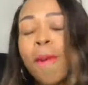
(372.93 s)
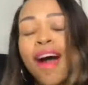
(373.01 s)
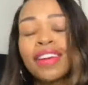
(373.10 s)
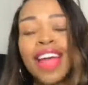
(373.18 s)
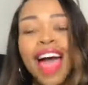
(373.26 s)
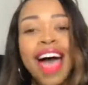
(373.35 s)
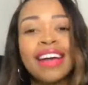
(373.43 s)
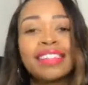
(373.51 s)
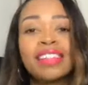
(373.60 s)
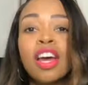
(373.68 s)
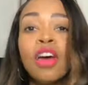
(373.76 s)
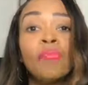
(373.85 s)

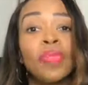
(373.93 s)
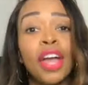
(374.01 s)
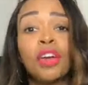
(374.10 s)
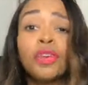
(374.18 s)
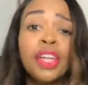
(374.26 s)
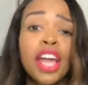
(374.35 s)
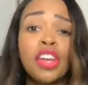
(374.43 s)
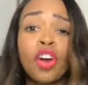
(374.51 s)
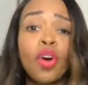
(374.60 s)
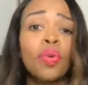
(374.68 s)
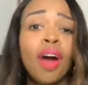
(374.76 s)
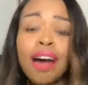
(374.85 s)
podcast, and create your
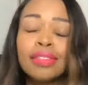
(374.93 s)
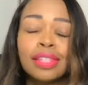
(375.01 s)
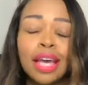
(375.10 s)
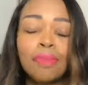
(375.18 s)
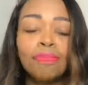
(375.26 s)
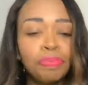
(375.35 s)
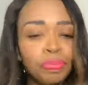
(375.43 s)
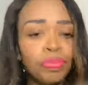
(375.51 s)
own content.